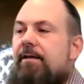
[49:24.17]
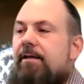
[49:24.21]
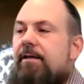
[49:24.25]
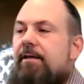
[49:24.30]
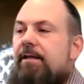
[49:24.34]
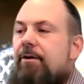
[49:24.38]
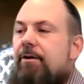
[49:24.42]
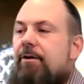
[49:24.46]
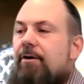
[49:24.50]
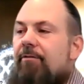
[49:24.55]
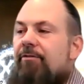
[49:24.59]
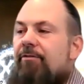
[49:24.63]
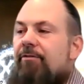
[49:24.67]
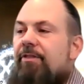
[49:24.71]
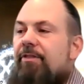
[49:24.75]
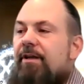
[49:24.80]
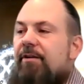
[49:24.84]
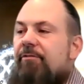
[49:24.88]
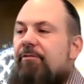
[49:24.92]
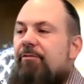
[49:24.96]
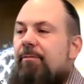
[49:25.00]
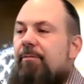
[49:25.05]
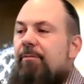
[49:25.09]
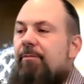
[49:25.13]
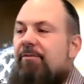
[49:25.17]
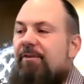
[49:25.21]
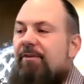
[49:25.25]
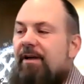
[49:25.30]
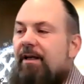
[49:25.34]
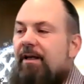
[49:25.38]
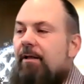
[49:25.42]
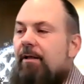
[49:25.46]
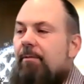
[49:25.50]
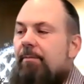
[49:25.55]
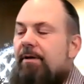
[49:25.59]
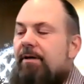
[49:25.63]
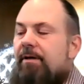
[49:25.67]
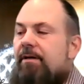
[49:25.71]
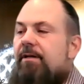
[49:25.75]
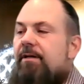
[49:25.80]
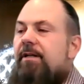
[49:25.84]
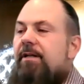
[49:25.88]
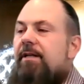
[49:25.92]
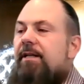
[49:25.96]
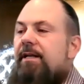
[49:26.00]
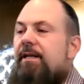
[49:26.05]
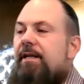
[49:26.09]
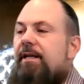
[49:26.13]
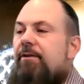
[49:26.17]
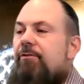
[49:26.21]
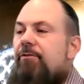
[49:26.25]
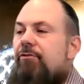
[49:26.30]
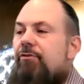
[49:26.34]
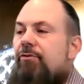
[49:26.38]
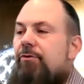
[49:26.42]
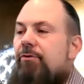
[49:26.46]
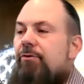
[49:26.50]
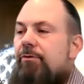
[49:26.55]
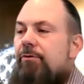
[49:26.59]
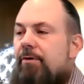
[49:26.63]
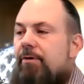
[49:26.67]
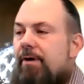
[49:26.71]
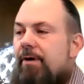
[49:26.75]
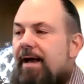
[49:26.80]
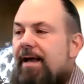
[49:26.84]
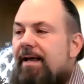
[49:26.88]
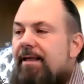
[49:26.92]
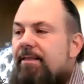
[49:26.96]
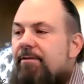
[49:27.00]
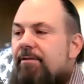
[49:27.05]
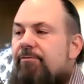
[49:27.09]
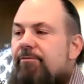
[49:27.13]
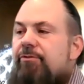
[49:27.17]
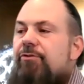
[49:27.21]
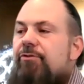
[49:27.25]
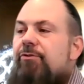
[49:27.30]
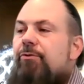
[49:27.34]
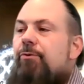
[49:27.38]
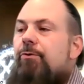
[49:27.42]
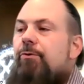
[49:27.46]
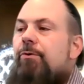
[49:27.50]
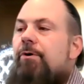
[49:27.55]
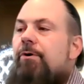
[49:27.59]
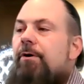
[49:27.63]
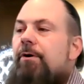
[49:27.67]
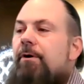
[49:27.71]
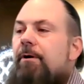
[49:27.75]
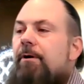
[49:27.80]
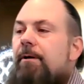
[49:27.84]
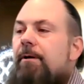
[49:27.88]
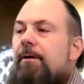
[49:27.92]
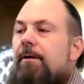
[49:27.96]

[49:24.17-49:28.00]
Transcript: you know, everything from availability to length of tour.